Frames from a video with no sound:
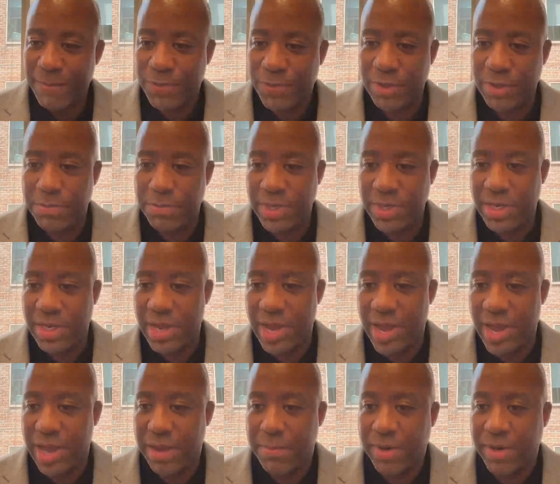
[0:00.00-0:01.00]
to the
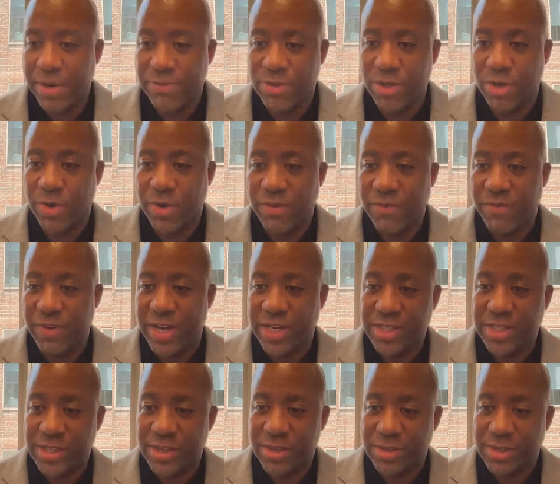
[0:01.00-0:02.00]
BDC, but have told
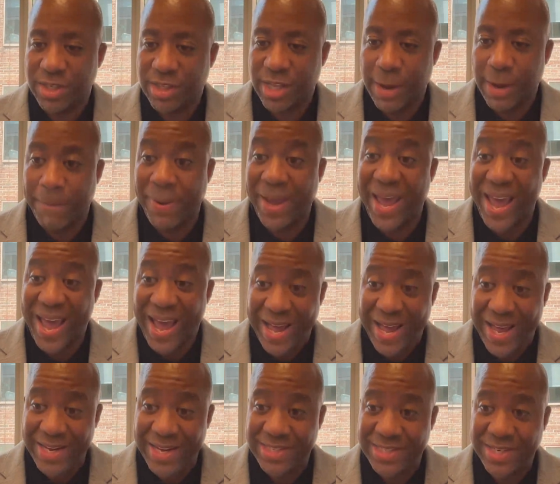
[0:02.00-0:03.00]
investors that they
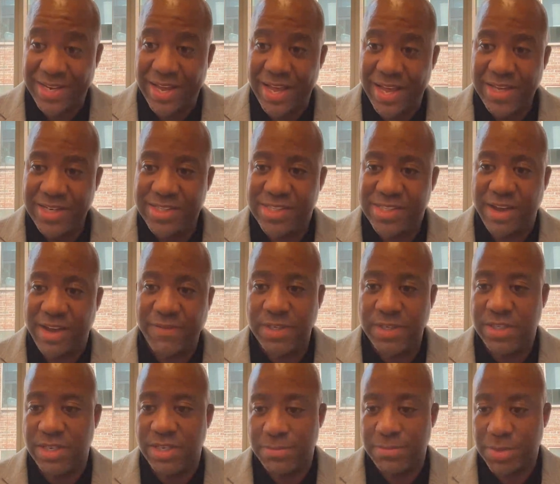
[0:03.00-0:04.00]
passed
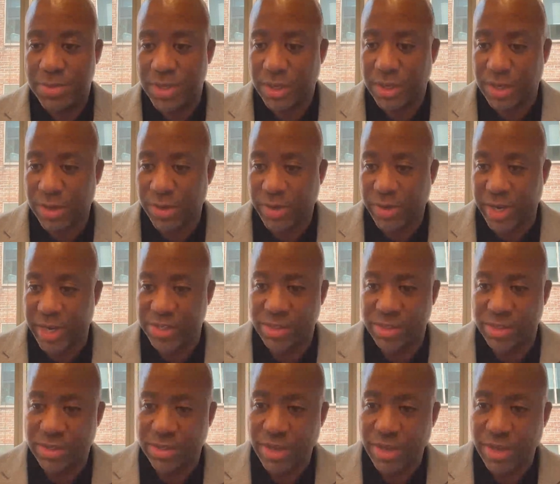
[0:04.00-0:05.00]
17 million
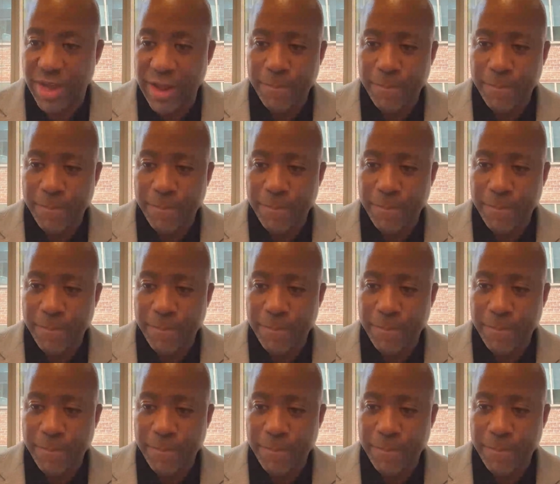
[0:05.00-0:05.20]
locations.